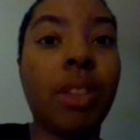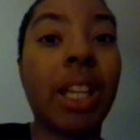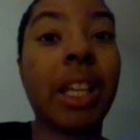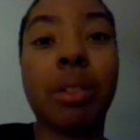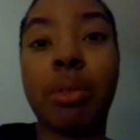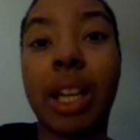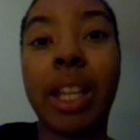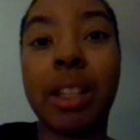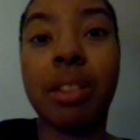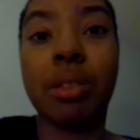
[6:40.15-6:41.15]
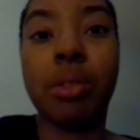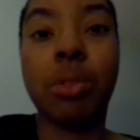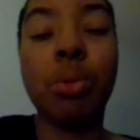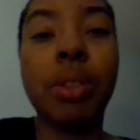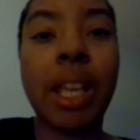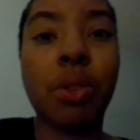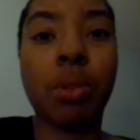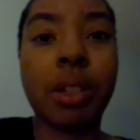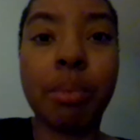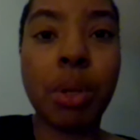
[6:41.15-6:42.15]
I like to do things
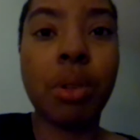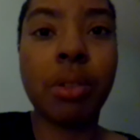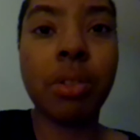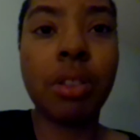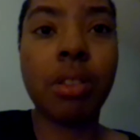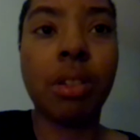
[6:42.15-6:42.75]
with computers,